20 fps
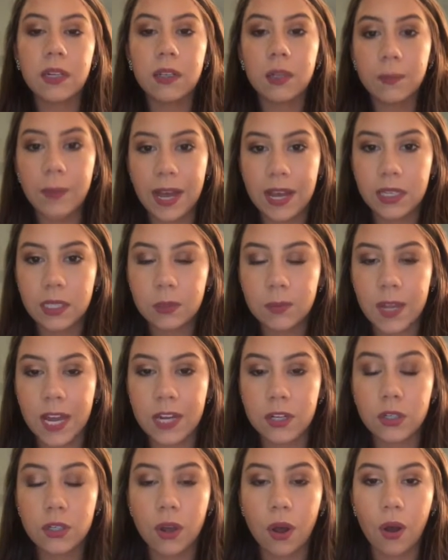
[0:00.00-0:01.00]
and your
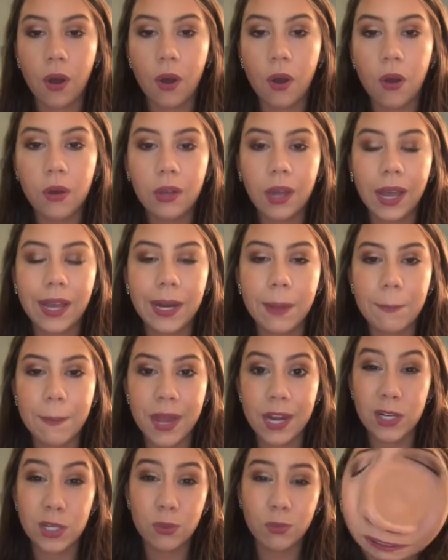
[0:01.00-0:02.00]
backsplash all kind of
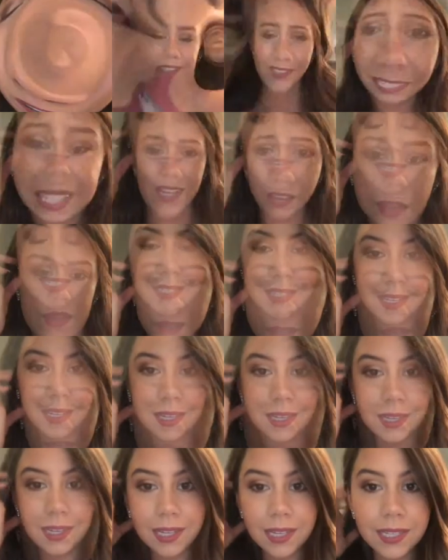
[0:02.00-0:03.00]
mesh well together. Next
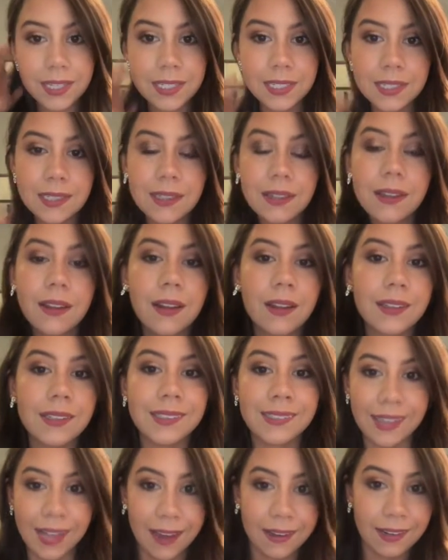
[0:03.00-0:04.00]
thing is
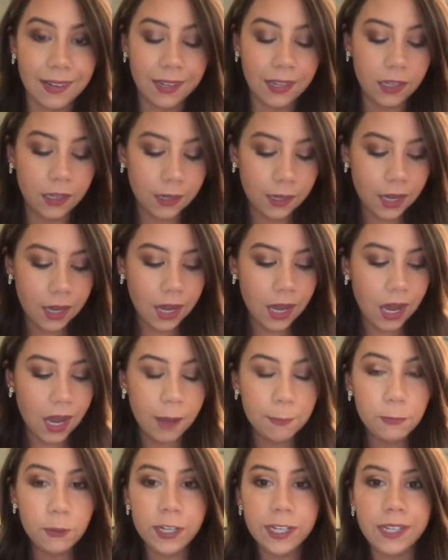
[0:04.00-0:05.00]
lighting.
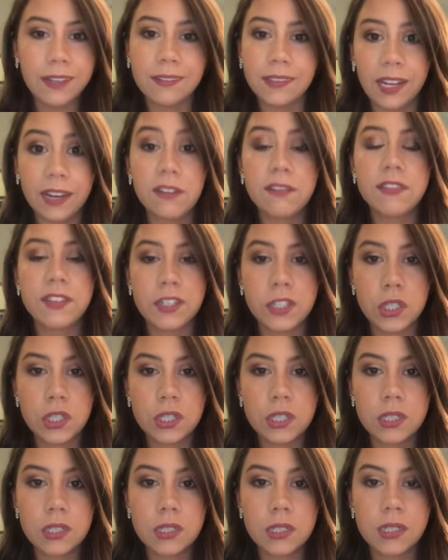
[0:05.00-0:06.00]
Upgrading light
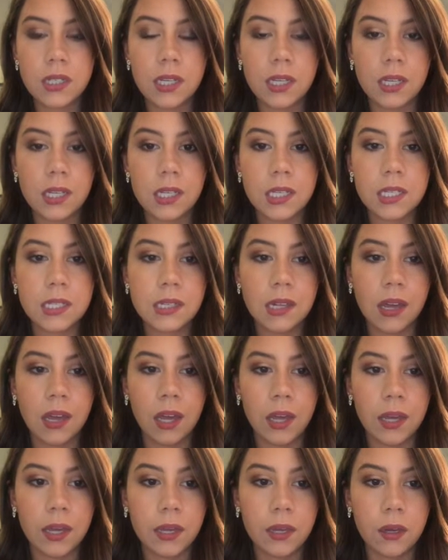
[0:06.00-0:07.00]
fixtures is
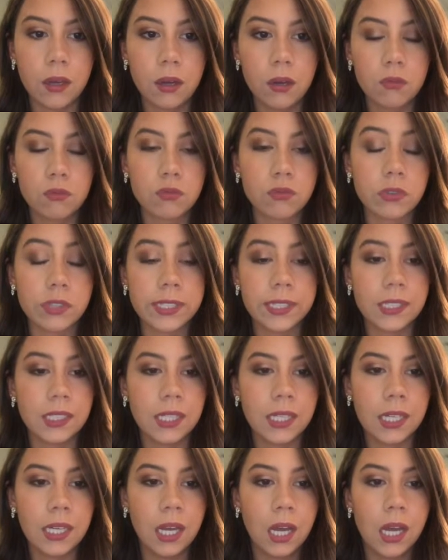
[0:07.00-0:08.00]
a
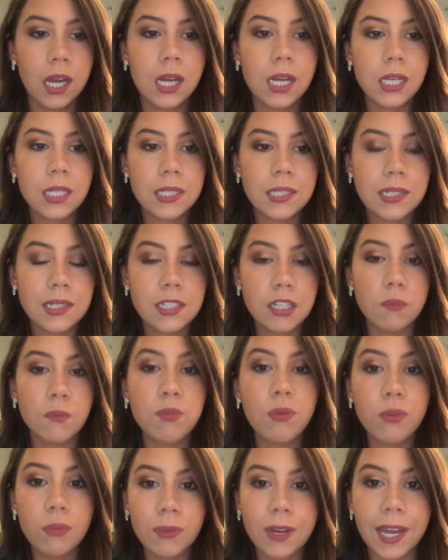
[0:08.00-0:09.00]
really
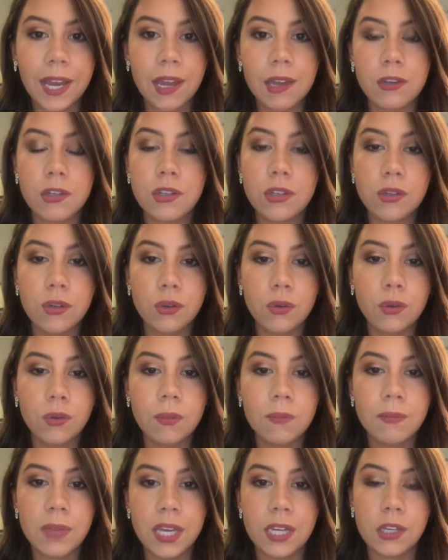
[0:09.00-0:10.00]
simple way to
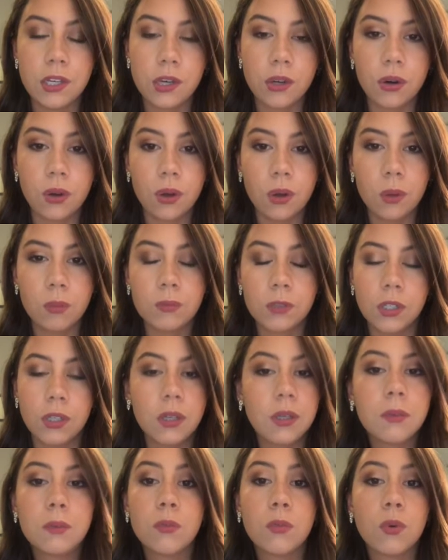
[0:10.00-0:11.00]
make your home
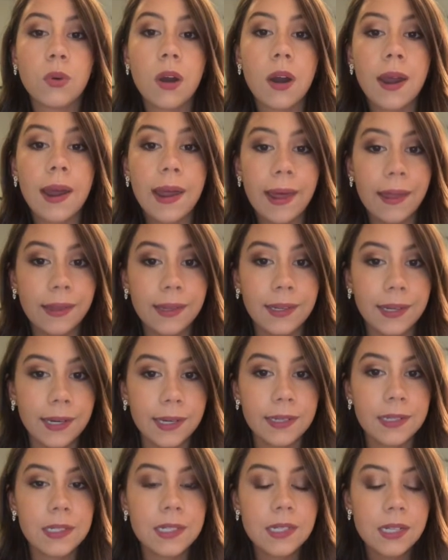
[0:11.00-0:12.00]
look more
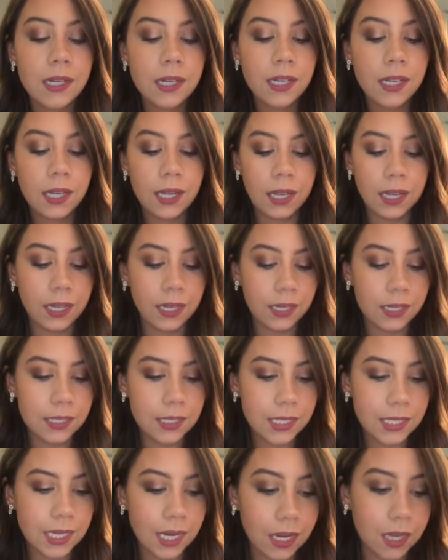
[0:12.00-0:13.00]
elegant and